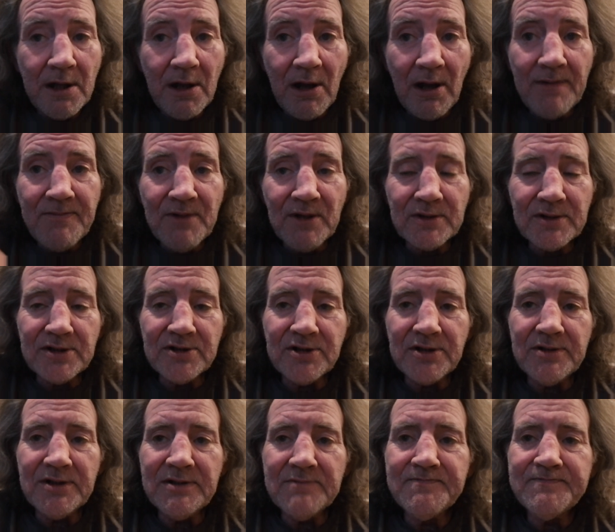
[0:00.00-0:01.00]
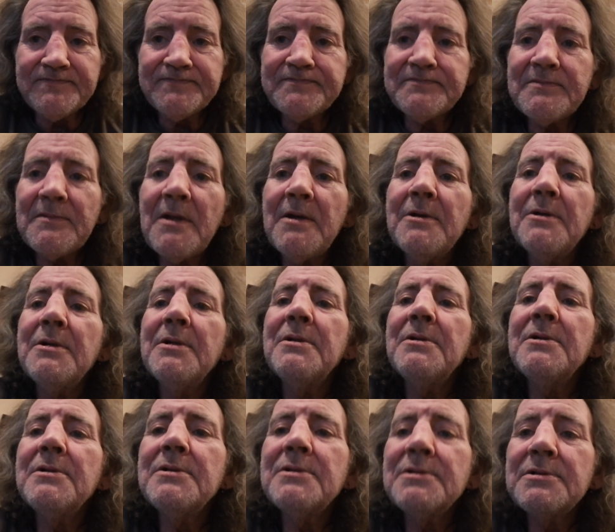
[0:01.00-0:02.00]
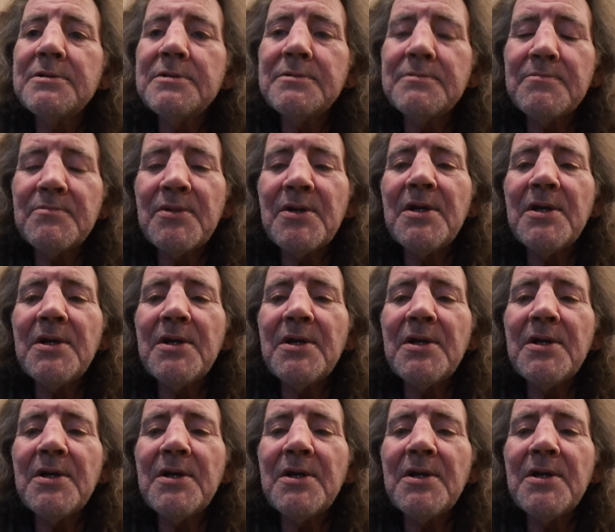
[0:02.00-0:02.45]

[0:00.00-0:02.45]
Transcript: I'm not going to do it.